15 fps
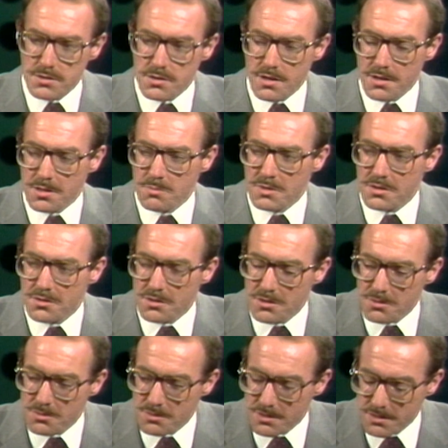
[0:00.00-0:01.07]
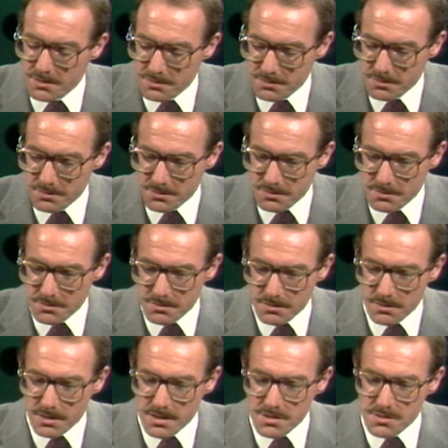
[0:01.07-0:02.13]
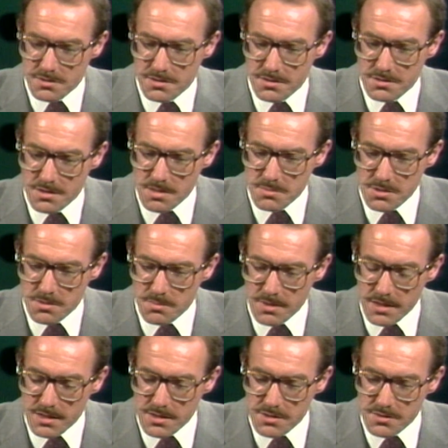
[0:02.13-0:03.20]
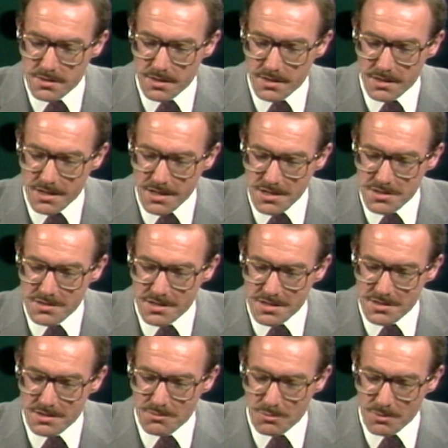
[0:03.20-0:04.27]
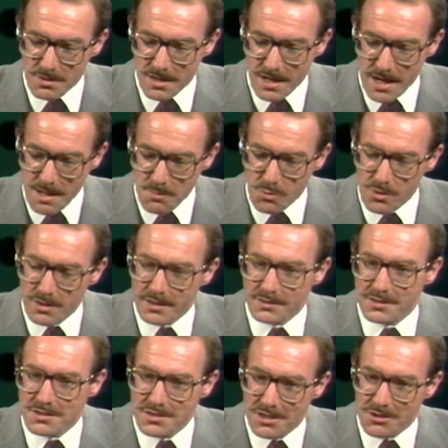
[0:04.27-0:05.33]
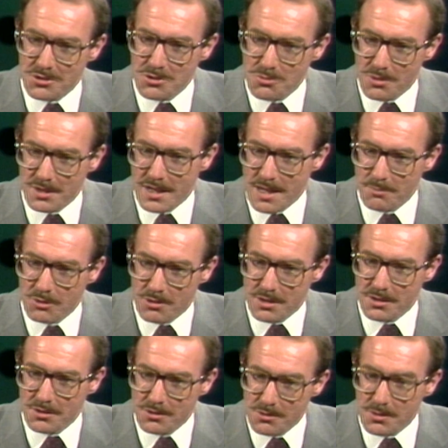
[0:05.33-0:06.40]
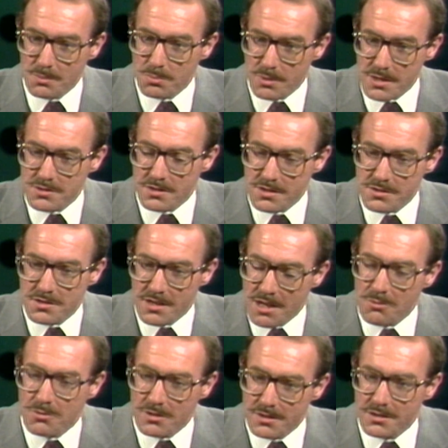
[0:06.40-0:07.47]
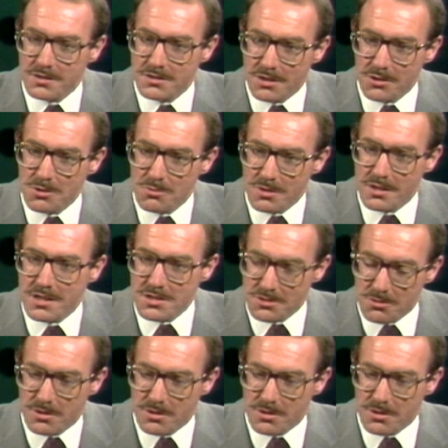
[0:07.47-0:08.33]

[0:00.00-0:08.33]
argument, though, uh, is, it seems to me, is that he says, I'm willing to tell you what I'm going to do, and the president's not willing well, to tell you what Well, the president